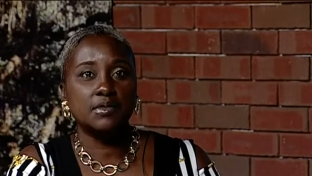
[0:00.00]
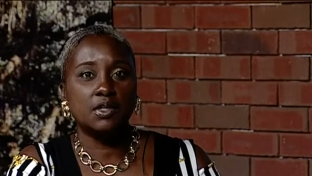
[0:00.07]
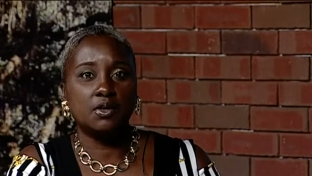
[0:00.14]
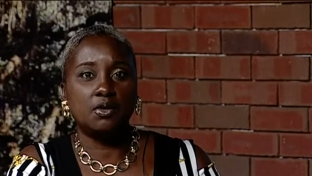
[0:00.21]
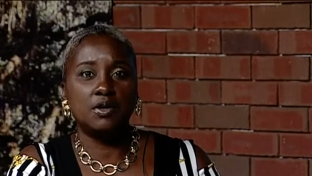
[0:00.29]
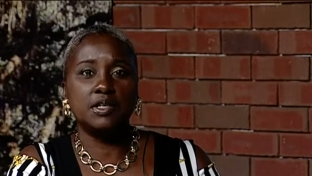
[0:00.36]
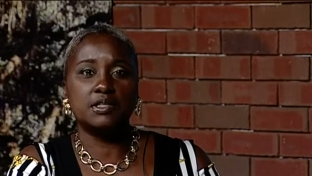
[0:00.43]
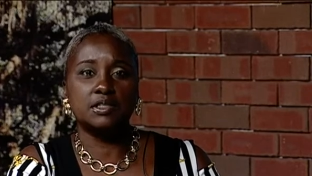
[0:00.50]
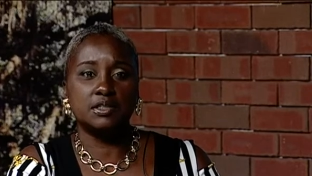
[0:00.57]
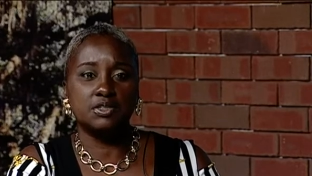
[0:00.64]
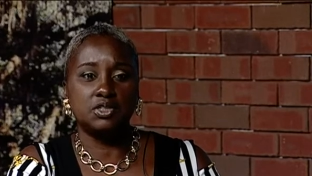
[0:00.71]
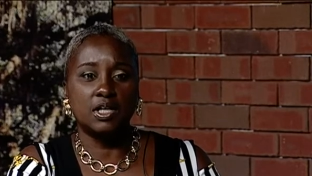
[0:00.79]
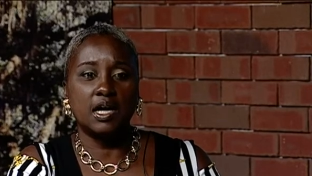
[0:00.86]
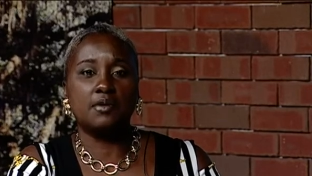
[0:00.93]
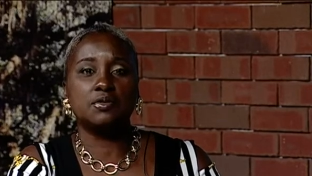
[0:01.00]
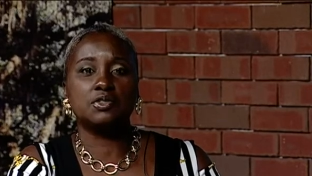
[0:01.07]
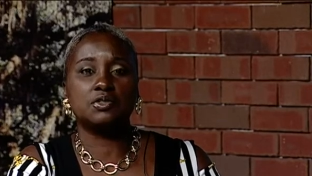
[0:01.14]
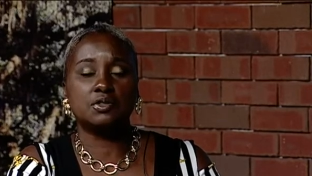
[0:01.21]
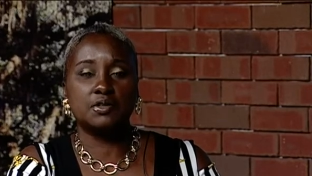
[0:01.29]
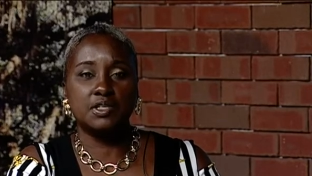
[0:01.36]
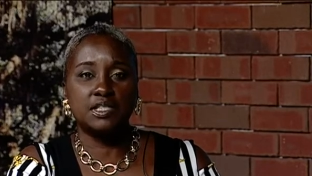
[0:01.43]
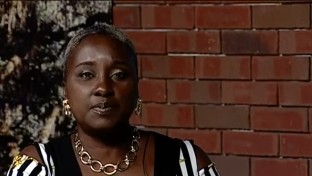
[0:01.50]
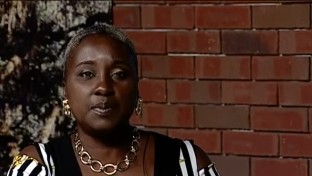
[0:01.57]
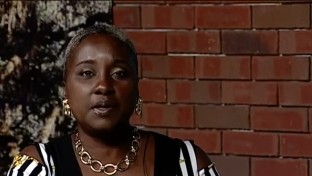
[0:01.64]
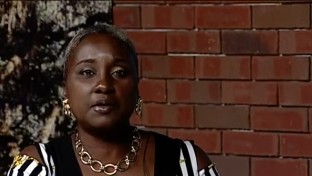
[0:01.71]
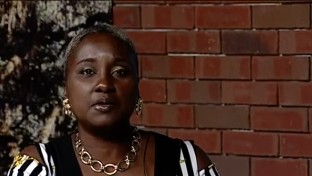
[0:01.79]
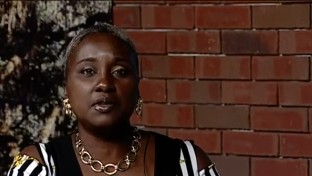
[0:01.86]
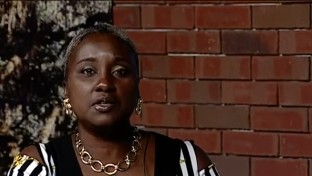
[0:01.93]
going into a job with your
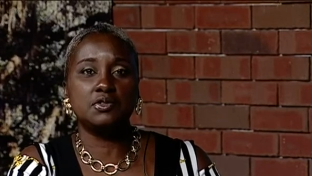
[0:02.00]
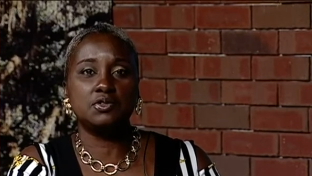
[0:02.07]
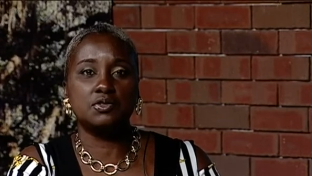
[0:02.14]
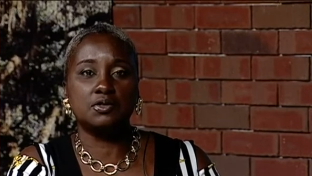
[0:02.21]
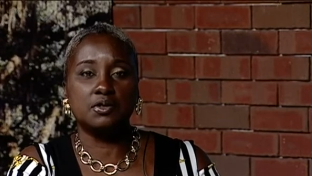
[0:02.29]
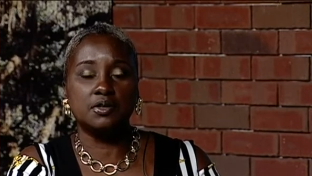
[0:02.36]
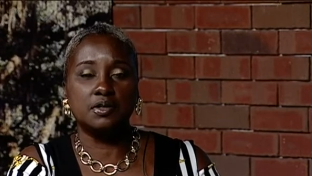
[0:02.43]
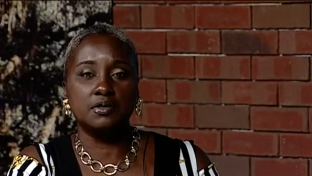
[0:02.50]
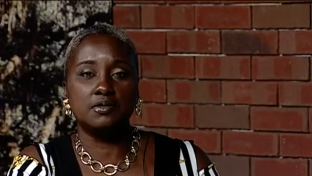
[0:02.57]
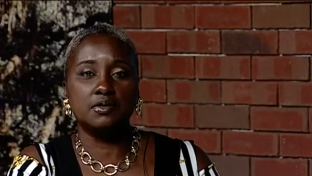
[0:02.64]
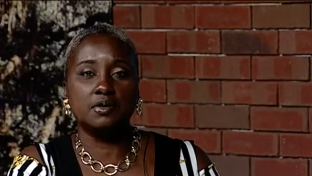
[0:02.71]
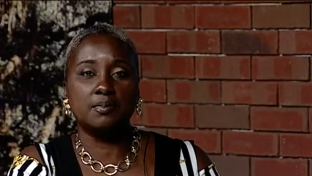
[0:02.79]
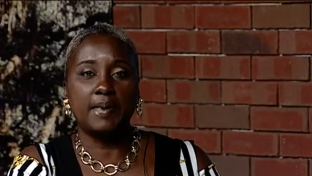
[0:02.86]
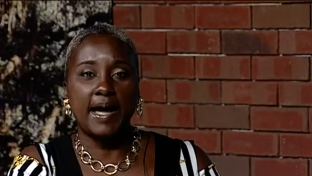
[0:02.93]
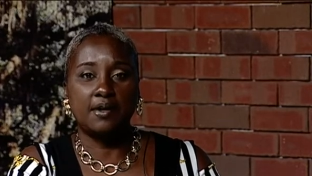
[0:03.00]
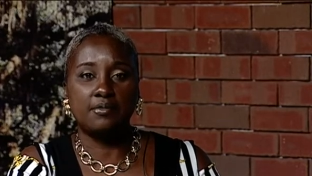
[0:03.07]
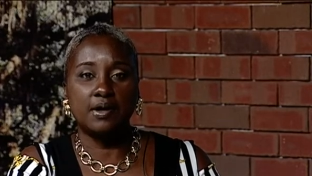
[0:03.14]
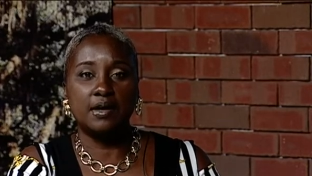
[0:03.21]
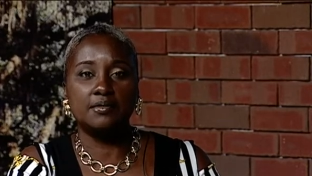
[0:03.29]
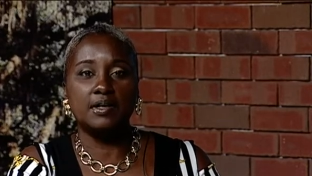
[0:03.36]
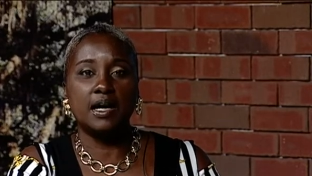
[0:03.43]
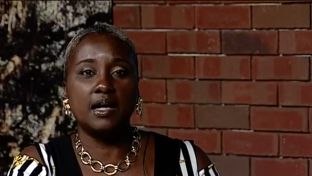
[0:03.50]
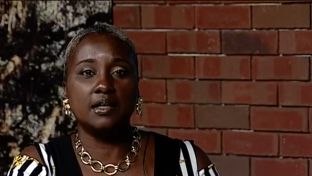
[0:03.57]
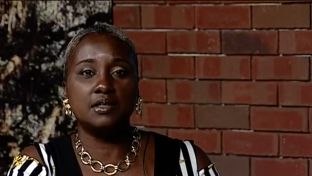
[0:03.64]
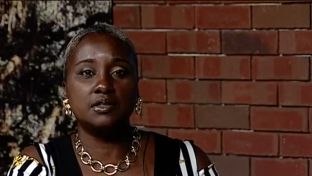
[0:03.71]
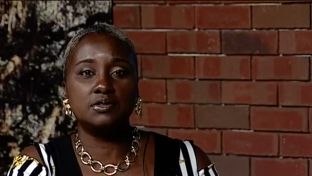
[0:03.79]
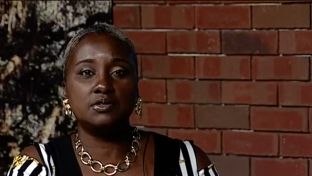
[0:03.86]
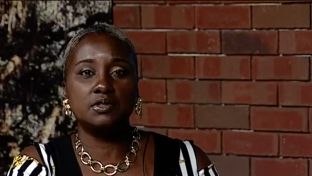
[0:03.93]
experience, your, your background
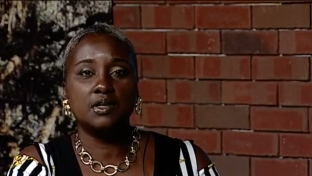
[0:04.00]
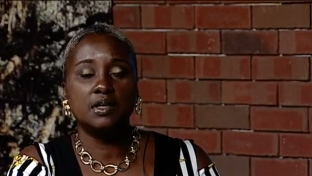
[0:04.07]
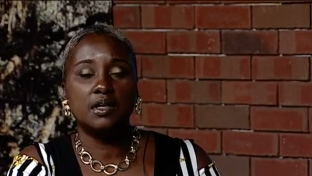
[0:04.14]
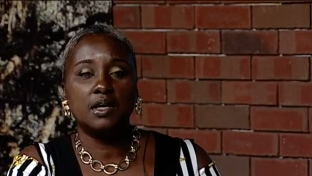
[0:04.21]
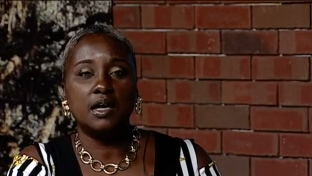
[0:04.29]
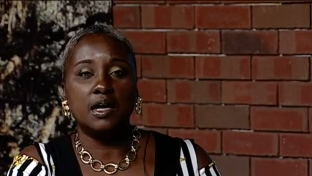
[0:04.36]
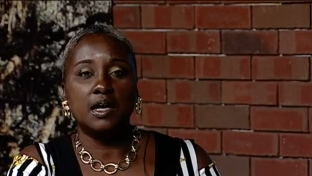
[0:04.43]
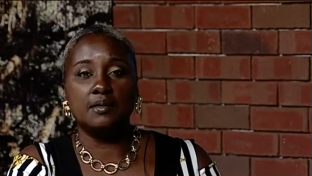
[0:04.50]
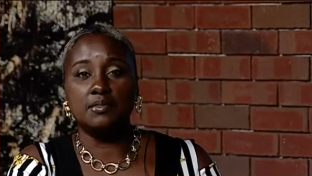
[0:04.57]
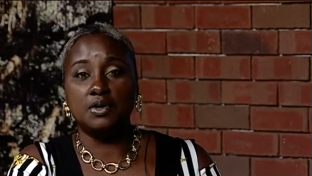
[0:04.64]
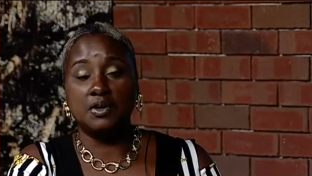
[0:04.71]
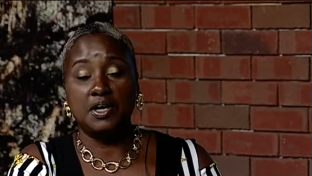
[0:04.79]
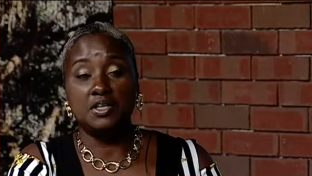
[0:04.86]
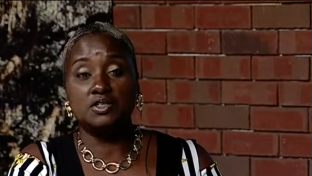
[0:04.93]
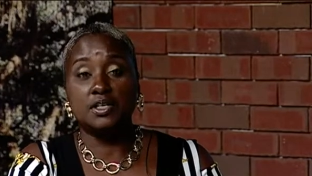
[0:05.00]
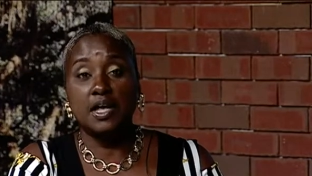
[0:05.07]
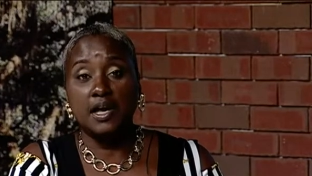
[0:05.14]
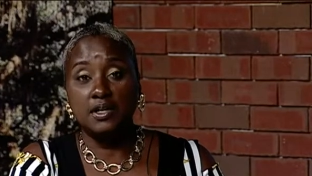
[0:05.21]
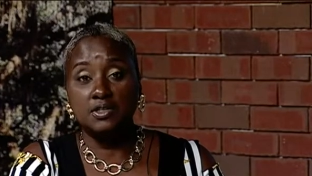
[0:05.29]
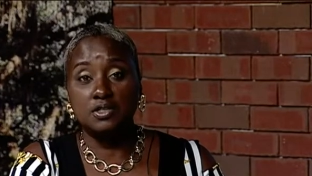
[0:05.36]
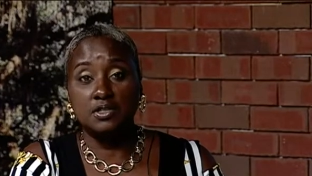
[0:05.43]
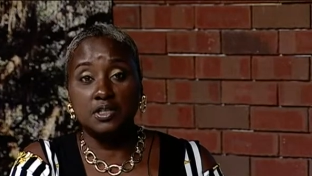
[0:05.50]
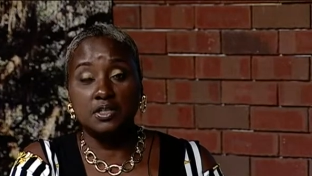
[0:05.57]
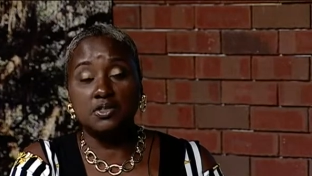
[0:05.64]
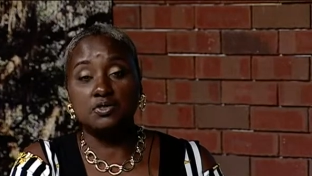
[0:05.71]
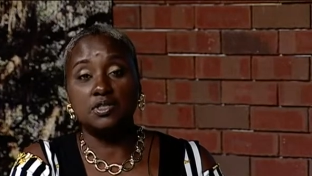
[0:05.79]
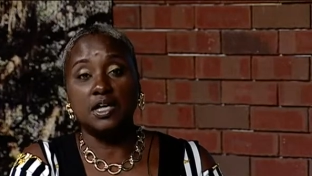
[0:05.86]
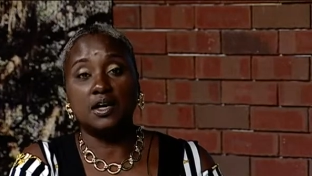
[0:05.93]
knowledge, um, your education, and
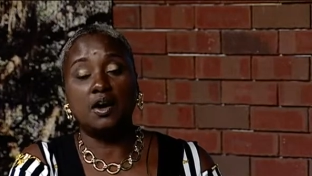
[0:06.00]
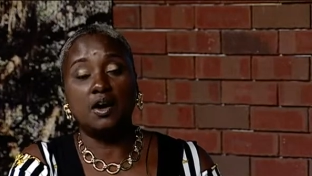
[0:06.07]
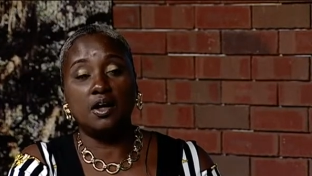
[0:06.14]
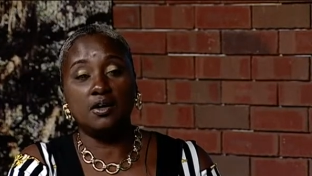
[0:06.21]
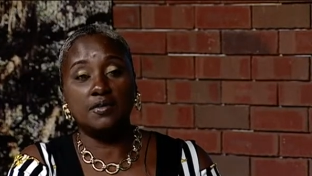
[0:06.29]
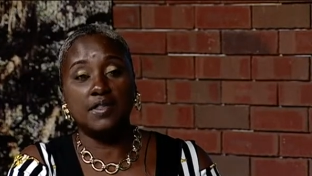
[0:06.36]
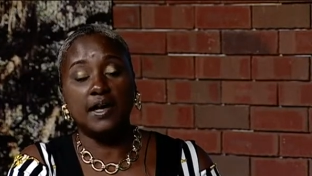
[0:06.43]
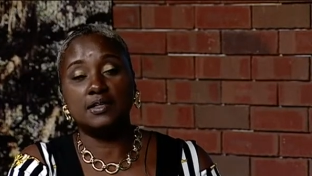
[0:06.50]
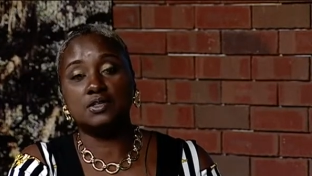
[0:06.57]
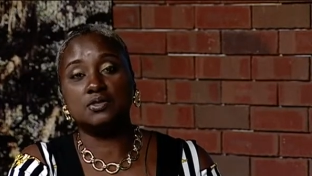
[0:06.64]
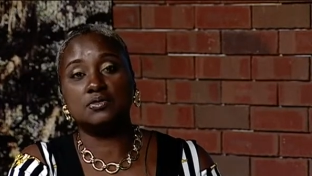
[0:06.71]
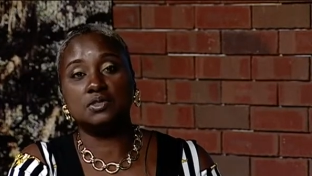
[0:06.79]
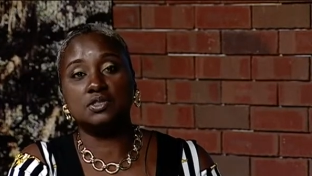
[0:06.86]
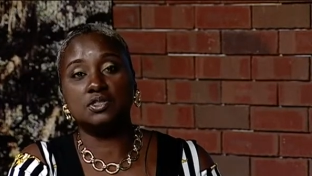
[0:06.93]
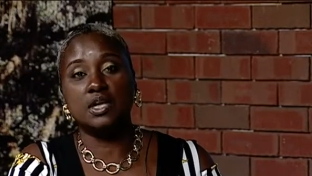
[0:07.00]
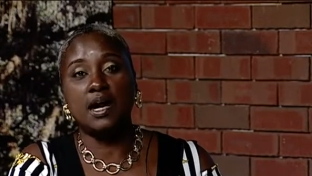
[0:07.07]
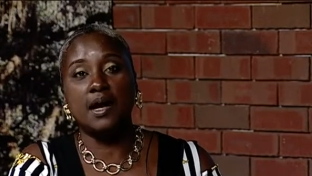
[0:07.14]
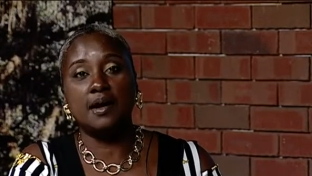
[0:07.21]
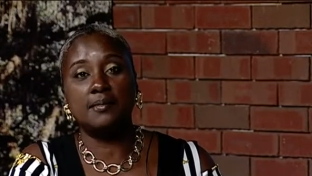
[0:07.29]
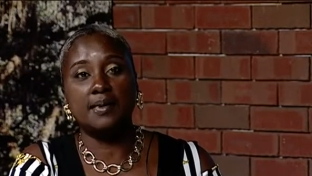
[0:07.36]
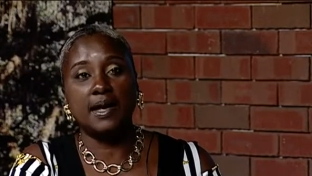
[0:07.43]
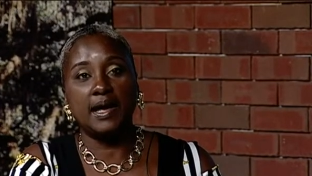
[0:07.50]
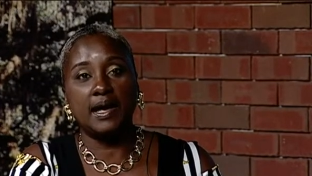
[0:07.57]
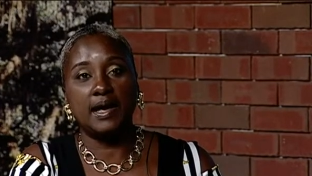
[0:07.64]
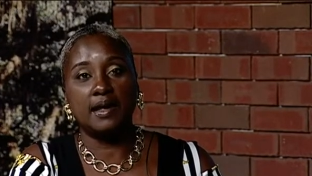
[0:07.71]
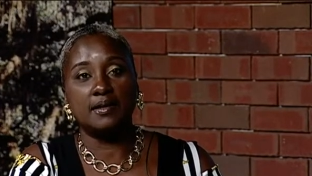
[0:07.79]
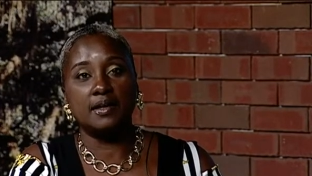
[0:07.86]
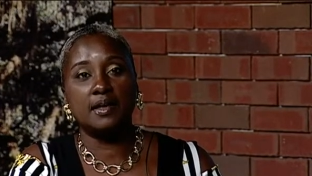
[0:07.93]
you take all of that to a job,
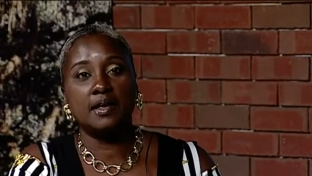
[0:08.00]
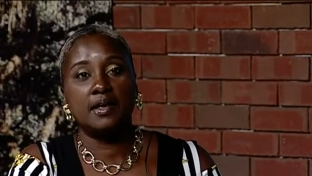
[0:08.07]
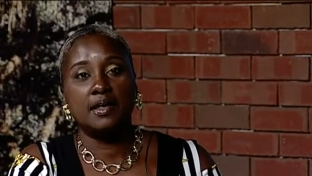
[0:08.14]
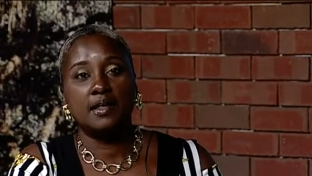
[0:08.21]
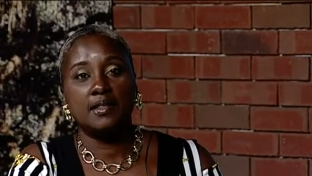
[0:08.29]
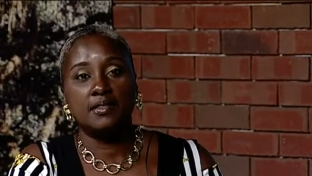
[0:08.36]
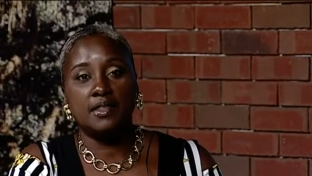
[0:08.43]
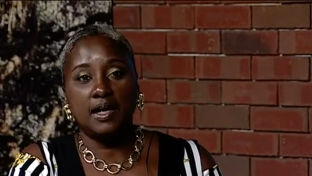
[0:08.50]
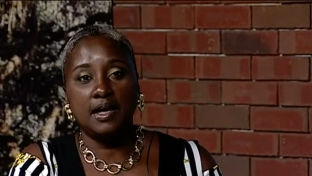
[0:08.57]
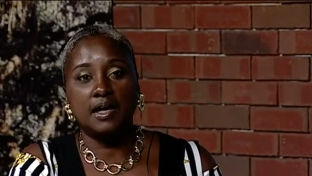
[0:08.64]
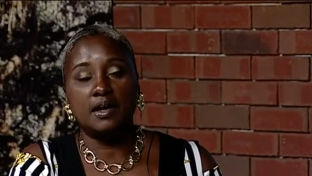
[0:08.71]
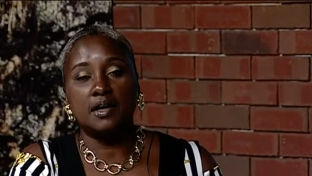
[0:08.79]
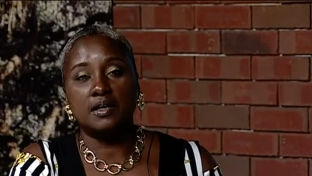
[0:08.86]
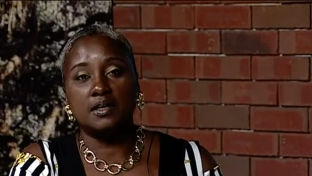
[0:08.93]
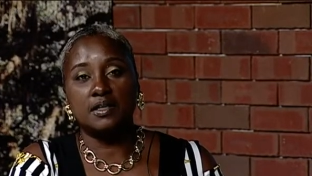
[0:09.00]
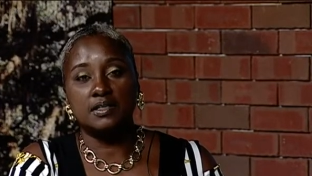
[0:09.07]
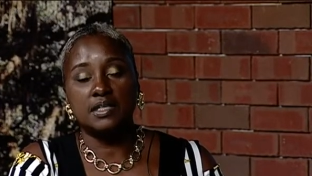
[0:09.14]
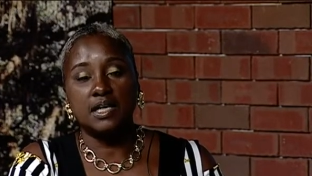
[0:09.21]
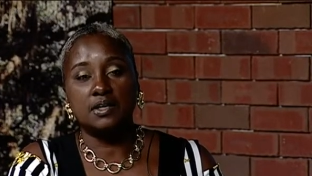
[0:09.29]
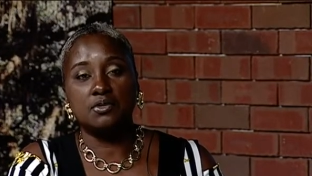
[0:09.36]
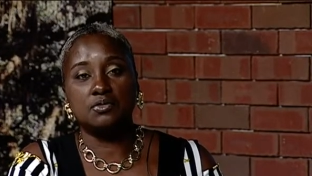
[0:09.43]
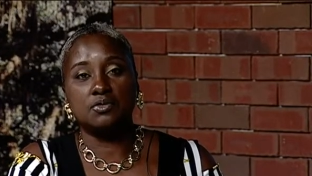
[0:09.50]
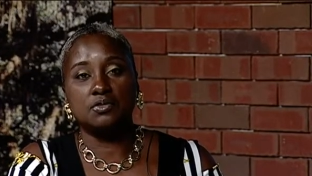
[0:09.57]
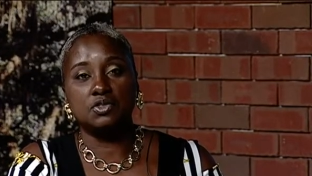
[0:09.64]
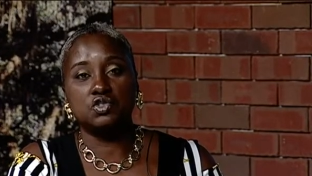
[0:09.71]
and they are going to take you through a